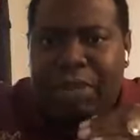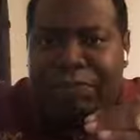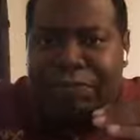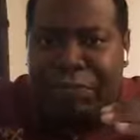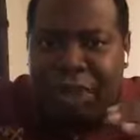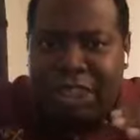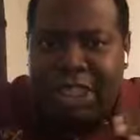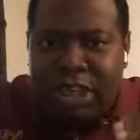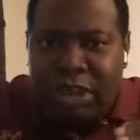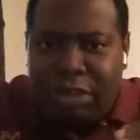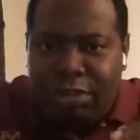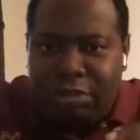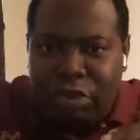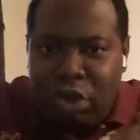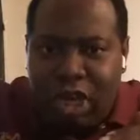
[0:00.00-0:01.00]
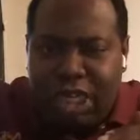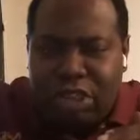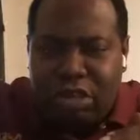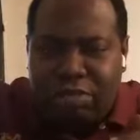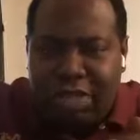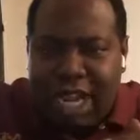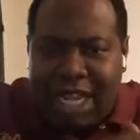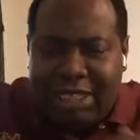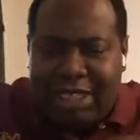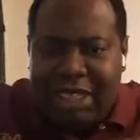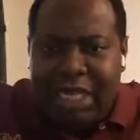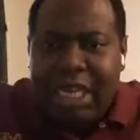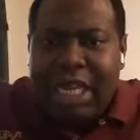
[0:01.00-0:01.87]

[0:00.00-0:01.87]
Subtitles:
$40 of that